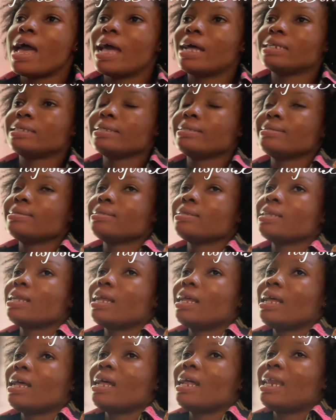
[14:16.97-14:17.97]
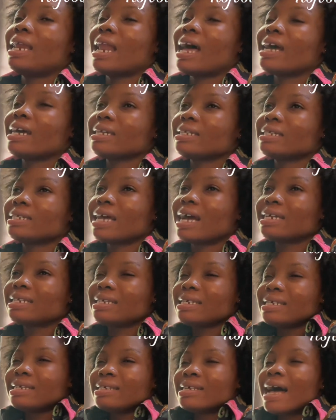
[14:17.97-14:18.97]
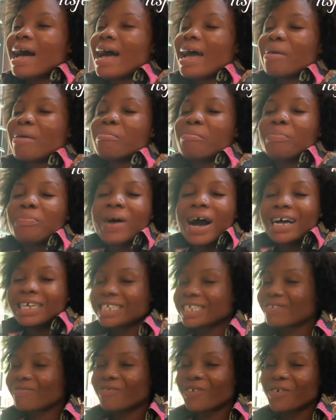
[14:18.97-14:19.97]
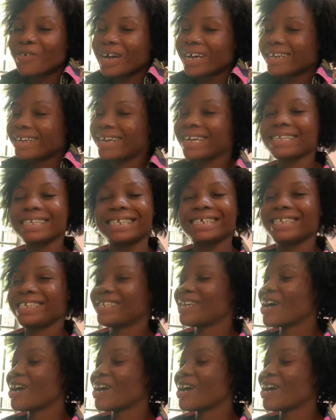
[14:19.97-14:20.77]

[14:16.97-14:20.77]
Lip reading: And like their design, passion for it is